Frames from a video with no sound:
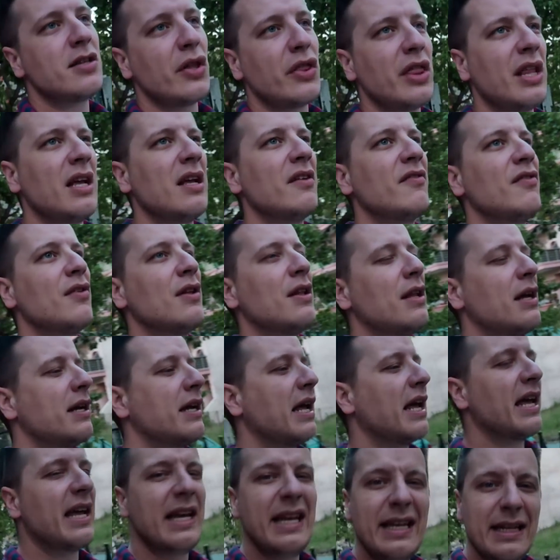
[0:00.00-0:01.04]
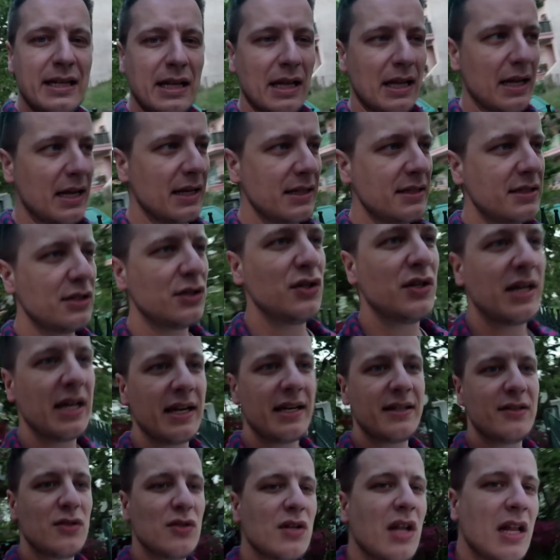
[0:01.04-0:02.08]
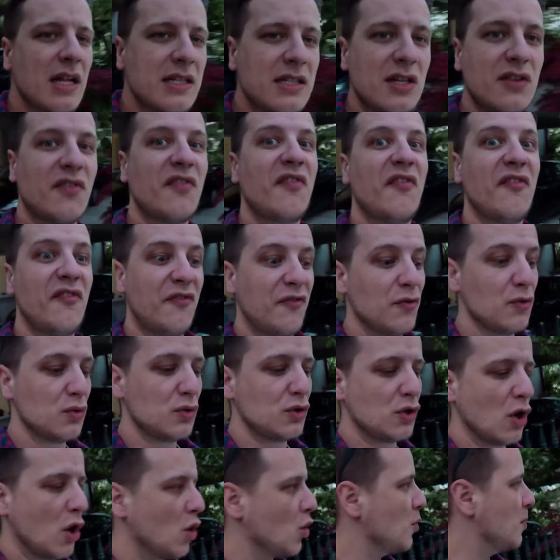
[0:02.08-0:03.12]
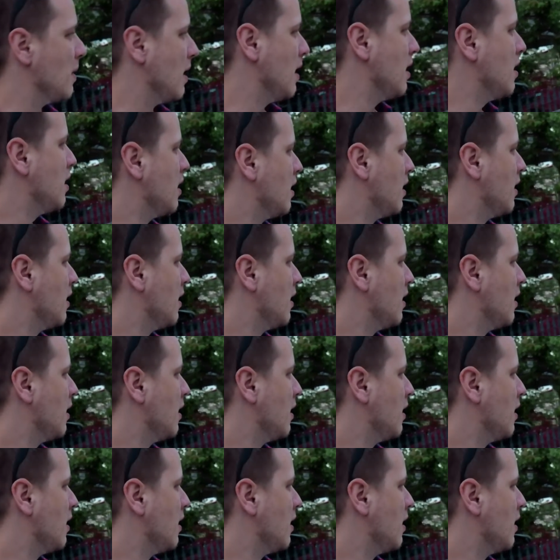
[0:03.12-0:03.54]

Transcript: the thing, if you like eat a lot, you get into like this food coma.